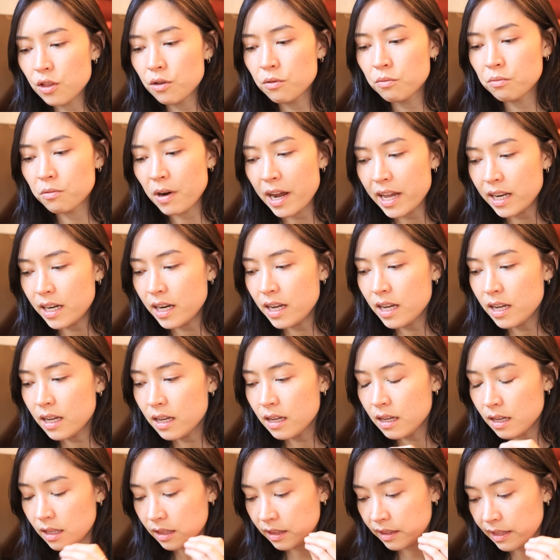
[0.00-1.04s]
The
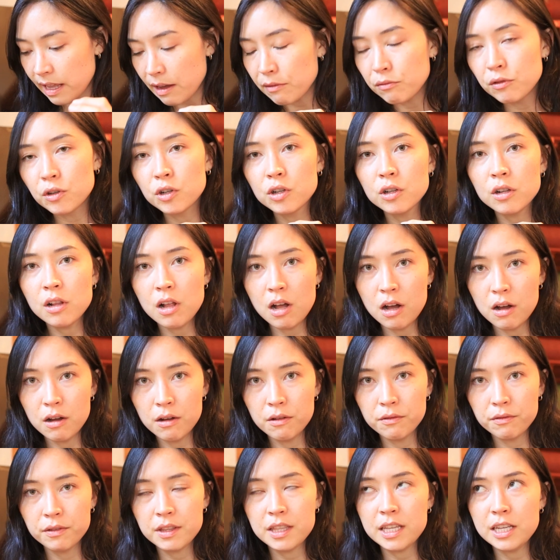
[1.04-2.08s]
writing level
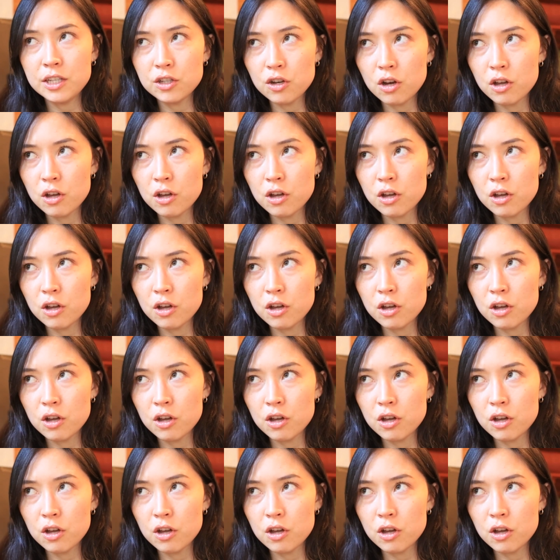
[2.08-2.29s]
of these